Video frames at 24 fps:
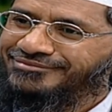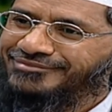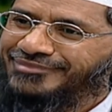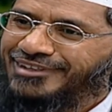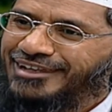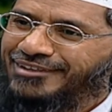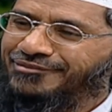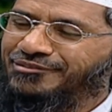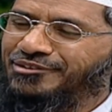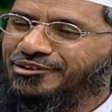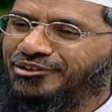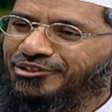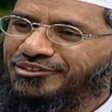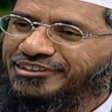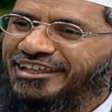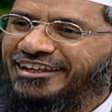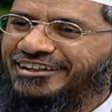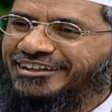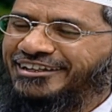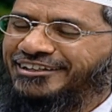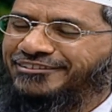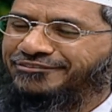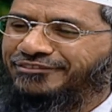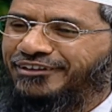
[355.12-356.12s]
And we know that
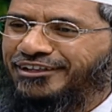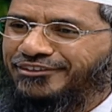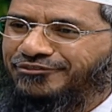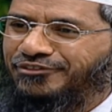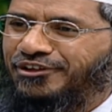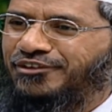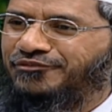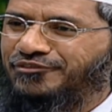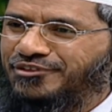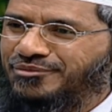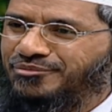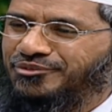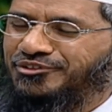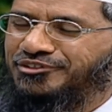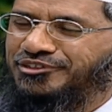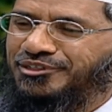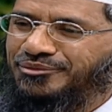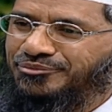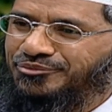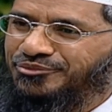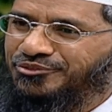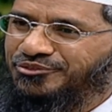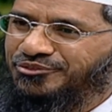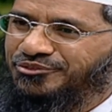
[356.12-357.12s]
it's worth for every
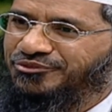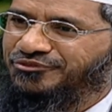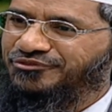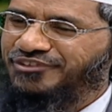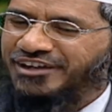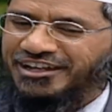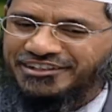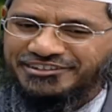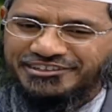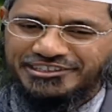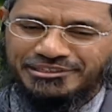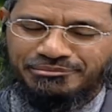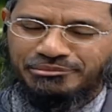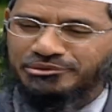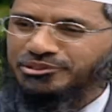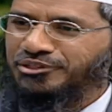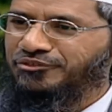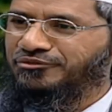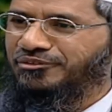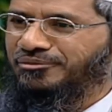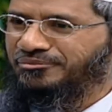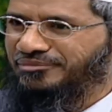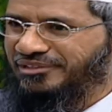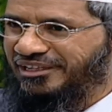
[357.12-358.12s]
Muslim to fast in the month of
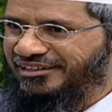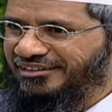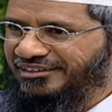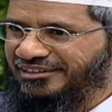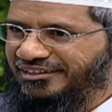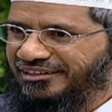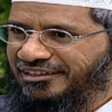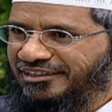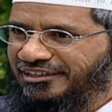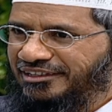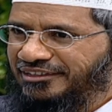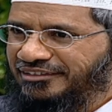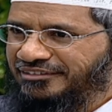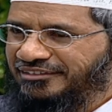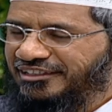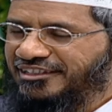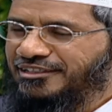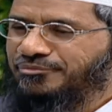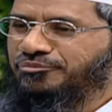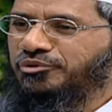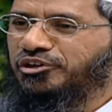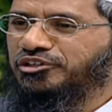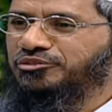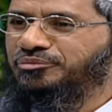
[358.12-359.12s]
Ramadan that's
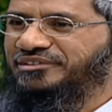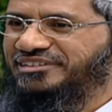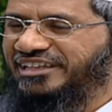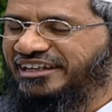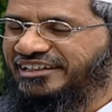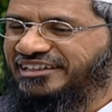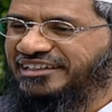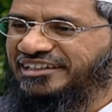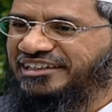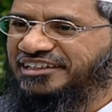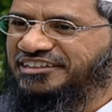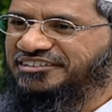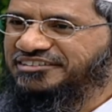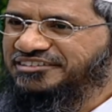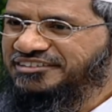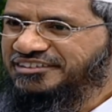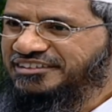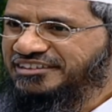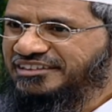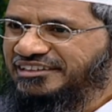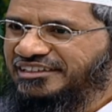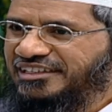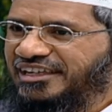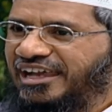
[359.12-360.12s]
approximately 30 days.
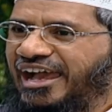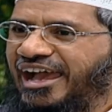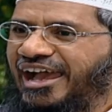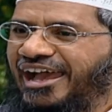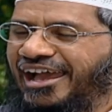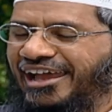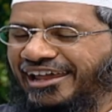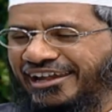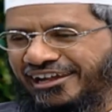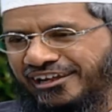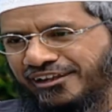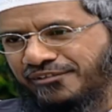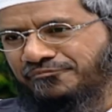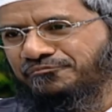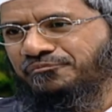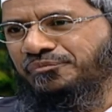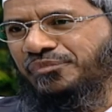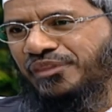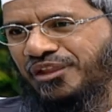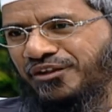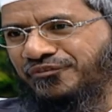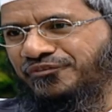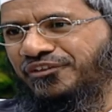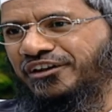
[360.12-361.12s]
And
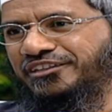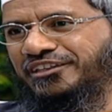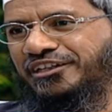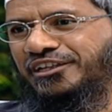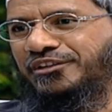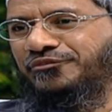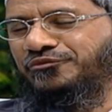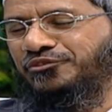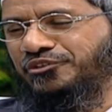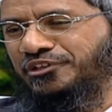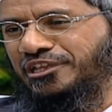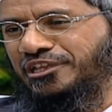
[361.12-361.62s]
further, if you